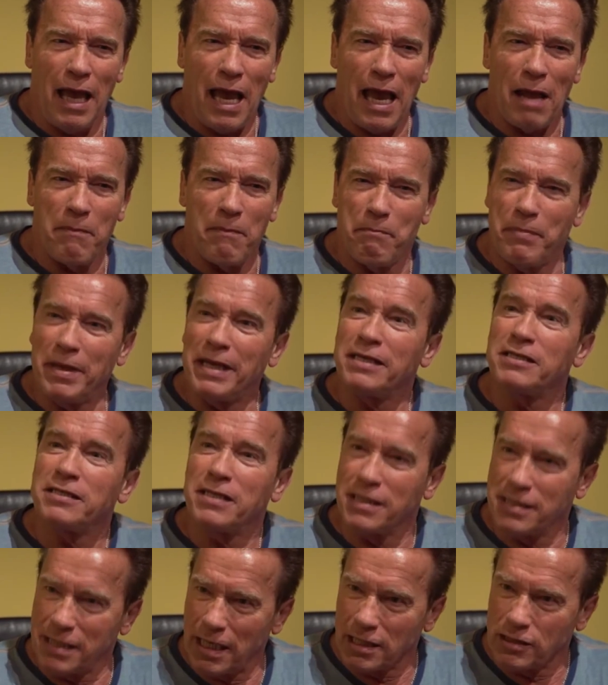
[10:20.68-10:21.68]
at being
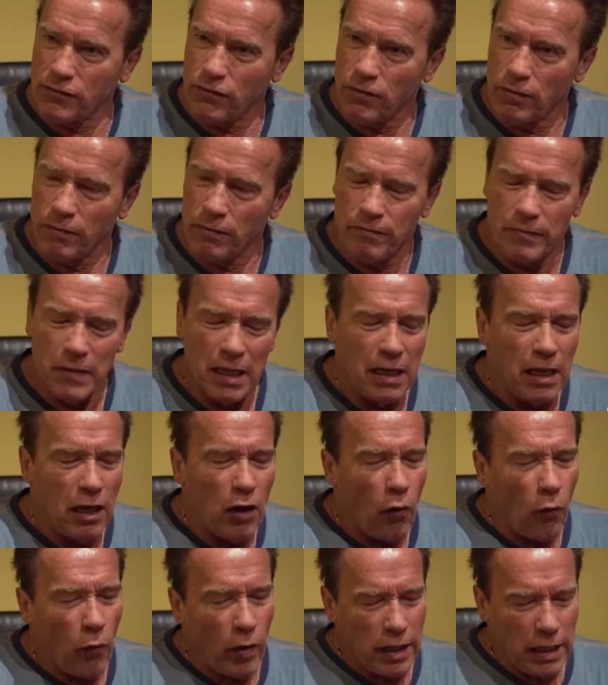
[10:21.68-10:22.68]
successful.
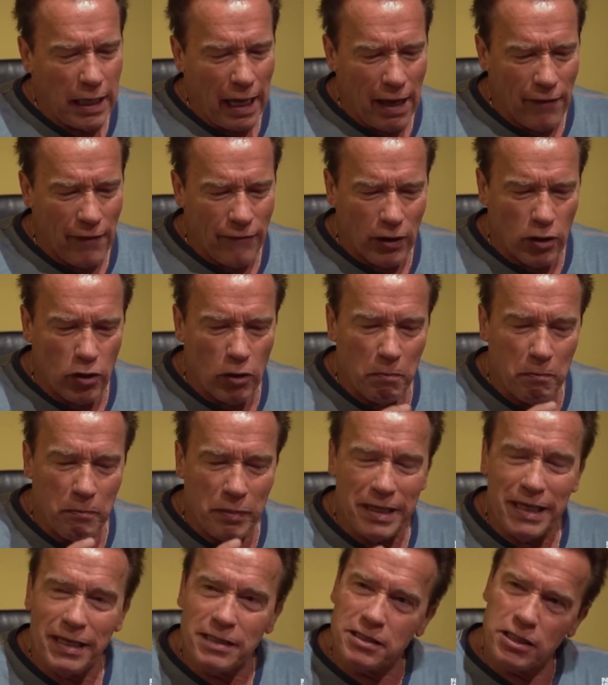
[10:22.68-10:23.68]
When you have a
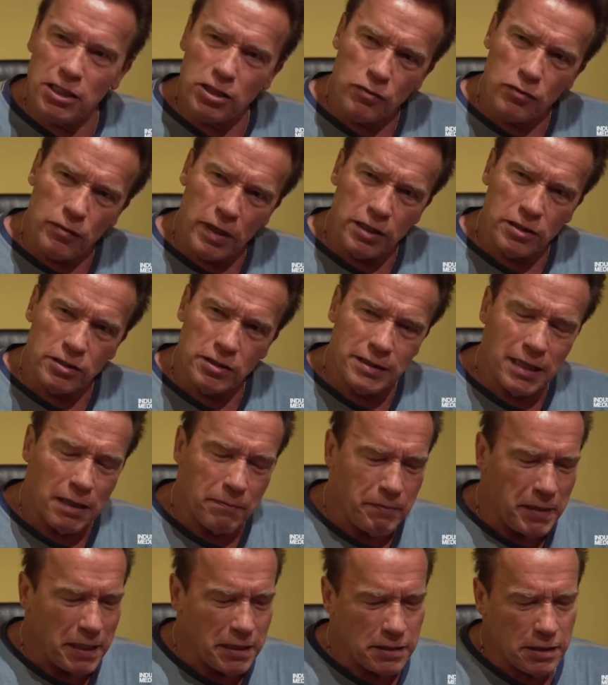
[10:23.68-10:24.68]
complete situation,
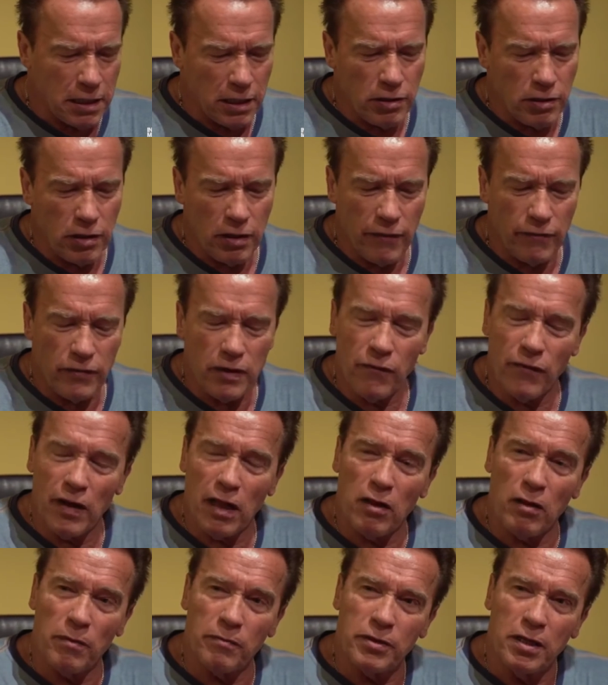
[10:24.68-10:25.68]
that means that you have
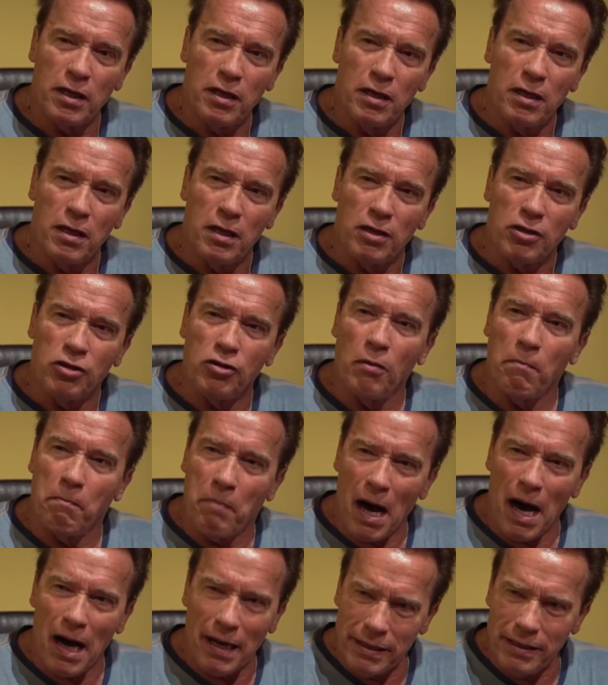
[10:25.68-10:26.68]
developed your
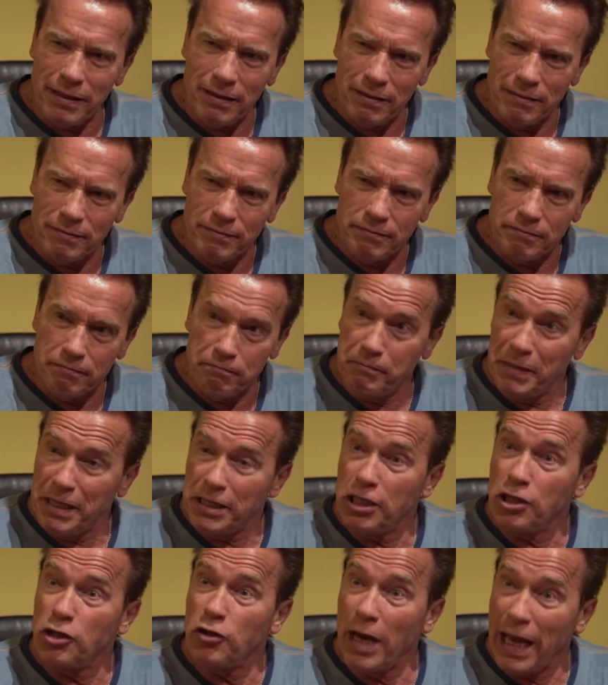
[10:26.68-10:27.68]
body,
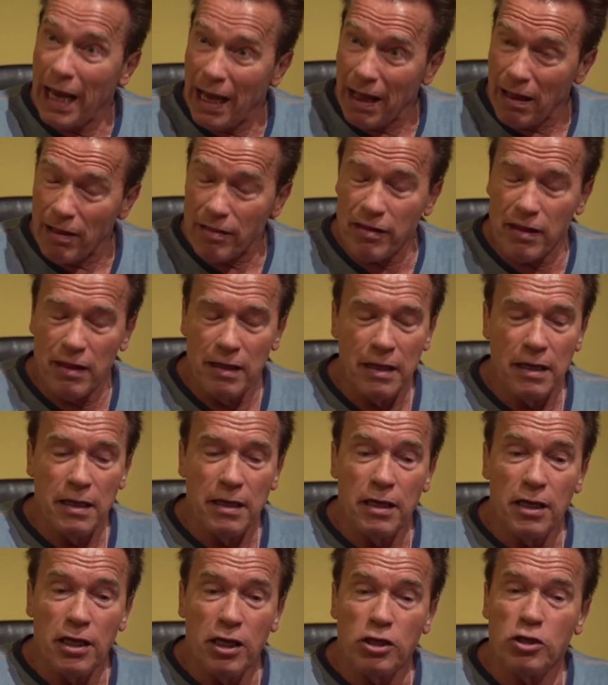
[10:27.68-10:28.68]
meaning your health,
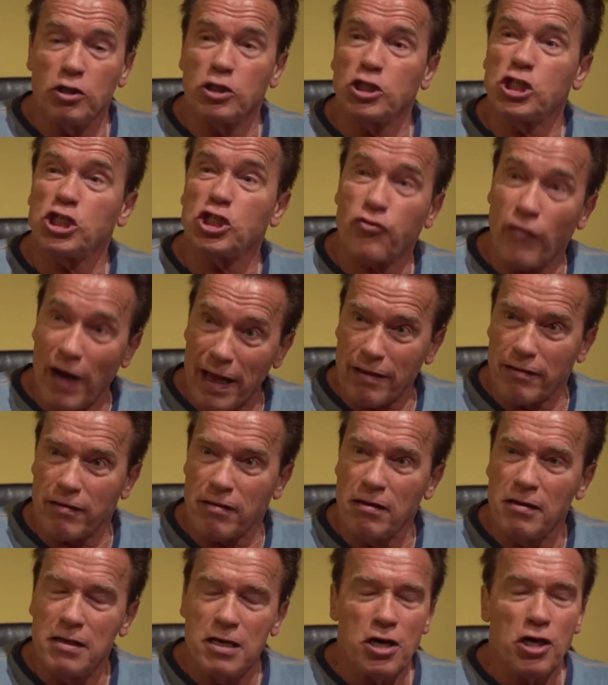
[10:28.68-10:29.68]
your
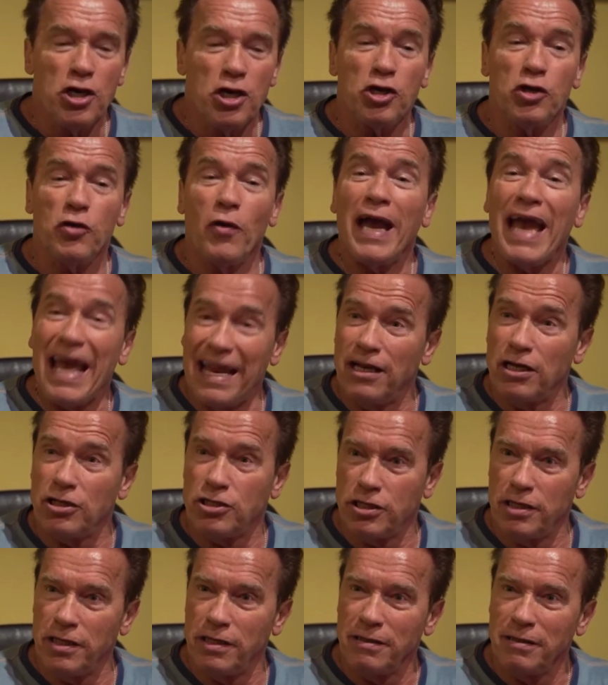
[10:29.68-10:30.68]
strength, your
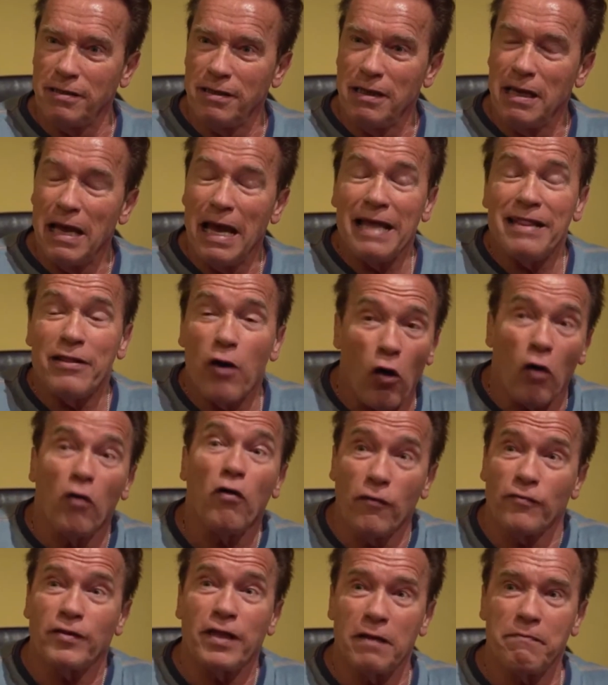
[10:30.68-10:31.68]
energy, and
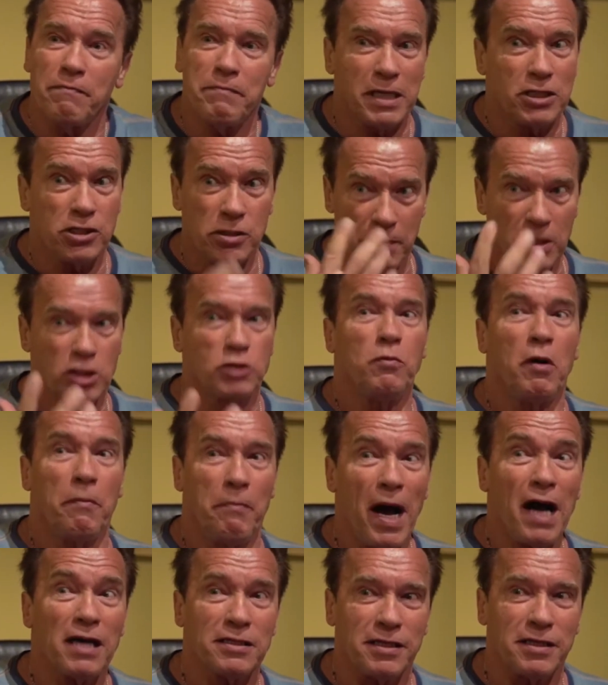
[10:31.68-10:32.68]
all of that makes you much more
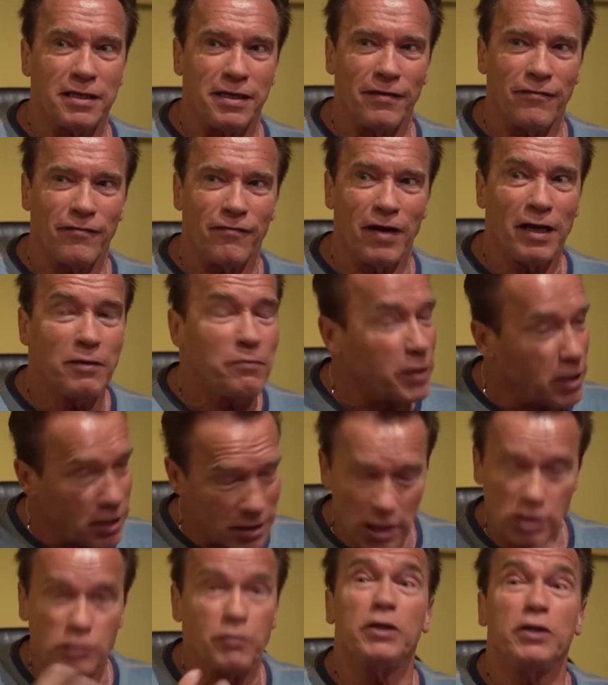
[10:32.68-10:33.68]
positive, right?
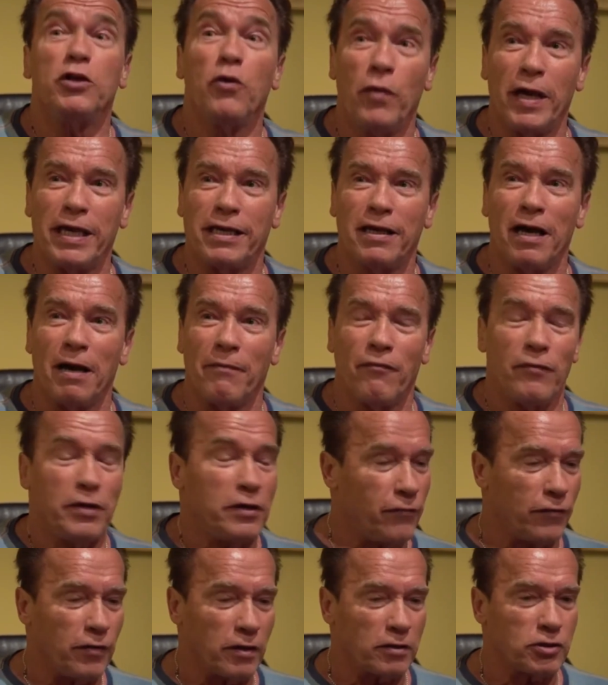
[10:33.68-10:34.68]
Because that's when you wake up, when
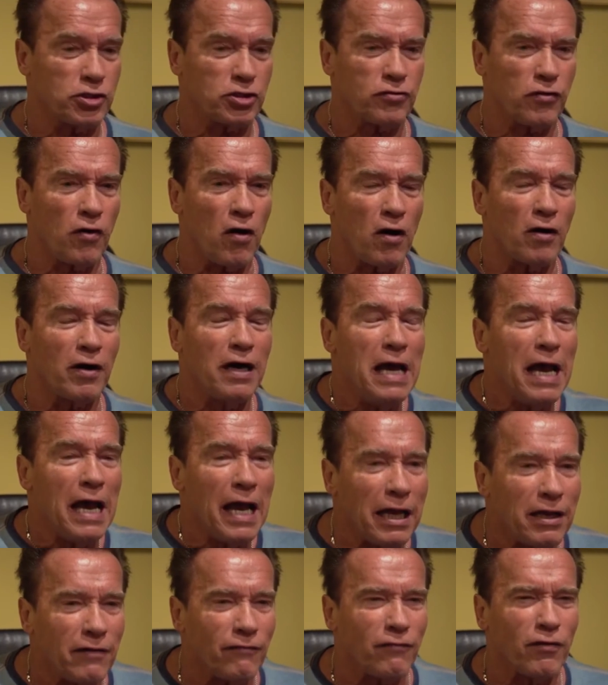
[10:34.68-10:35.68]
you feel strong
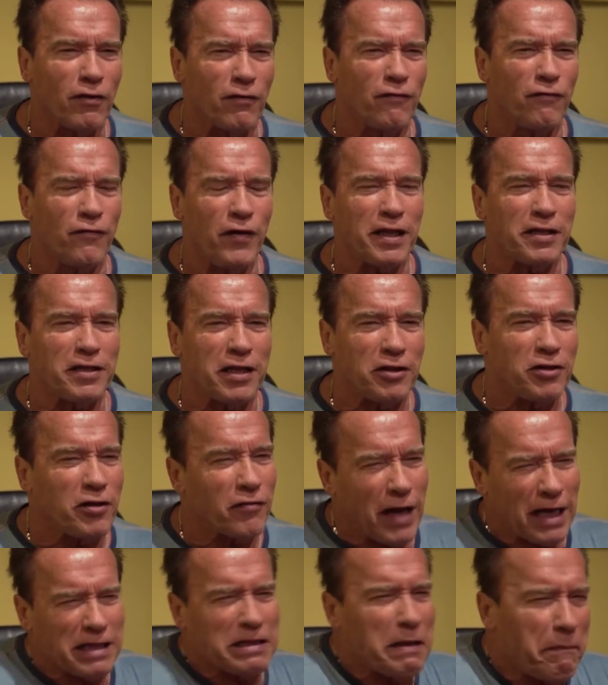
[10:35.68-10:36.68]
and you feel fit and
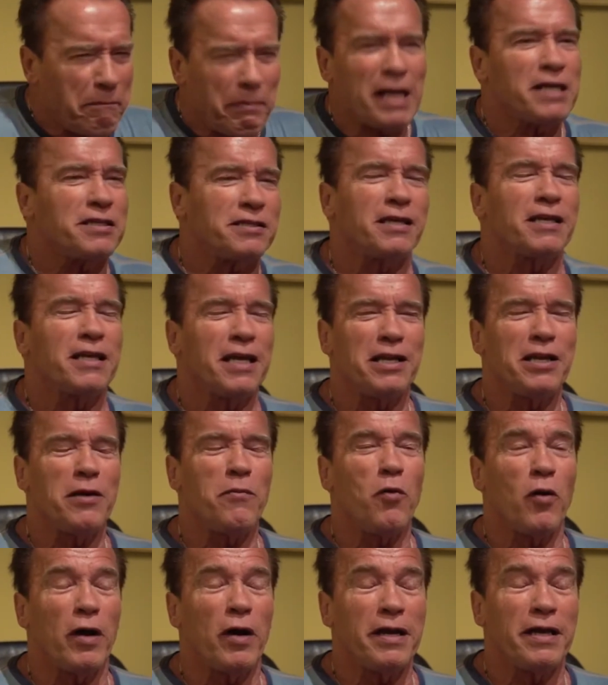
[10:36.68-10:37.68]
you ride the bicycle in the
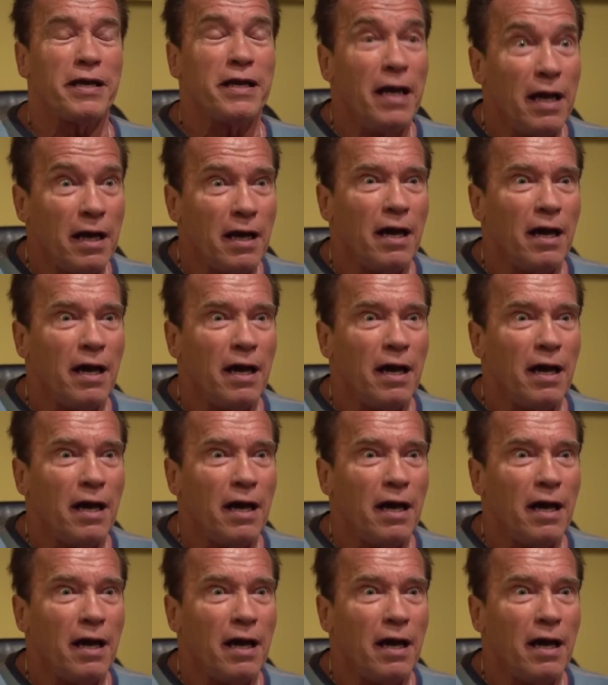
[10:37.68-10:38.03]
morning,